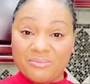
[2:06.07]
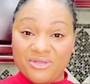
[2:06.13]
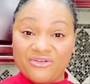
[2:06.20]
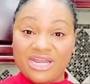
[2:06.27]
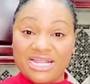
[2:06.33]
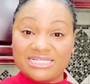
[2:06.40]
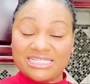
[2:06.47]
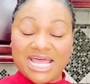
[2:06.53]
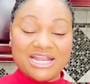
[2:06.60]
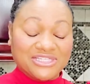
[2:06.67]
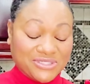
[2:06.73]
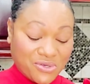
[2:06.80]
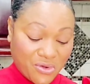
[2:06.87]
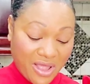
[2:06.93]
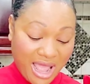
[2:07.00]
pomegranates and
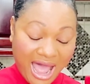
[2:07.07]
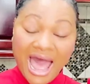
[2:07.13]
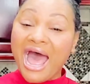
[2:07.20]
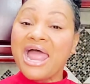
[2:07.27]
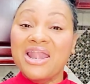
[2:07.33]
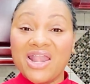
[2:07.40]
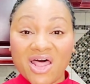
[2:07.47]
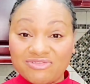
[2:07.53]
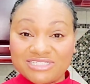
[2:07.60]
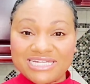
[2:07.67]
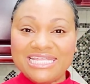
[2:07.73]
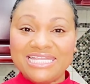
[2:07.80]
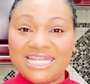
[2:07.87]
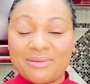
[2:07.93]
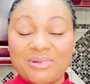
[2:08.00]
so I love
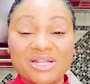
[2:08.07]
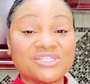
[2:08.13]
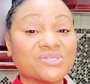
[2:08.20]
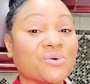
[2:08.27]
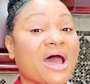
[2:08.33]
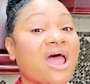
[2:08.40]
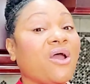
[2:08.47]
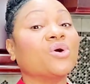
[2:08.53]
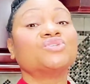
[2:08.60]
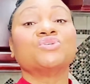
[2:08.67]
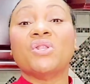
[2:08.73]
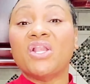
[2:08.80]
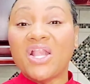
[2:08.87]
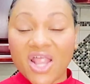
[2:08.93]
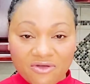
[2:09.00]
to eat them and so I
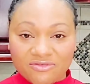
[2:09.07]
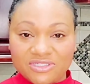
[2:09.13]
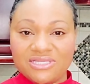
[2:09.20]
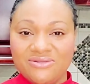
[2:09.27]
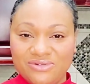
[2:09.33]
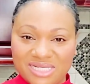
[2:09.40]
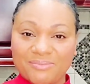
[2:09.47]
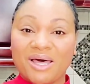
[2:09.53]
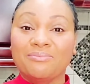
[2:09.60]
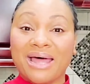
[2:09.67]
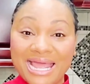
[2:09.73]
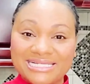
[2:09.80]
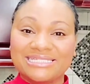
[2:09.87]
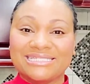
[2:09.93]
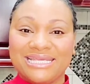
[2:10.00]
also love to use them on
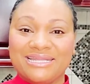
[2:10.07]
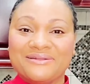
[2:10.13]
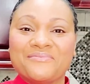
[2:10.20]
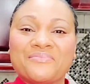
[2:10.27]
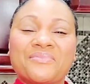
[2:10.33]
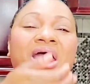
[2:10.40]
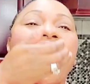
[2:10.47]
my skin.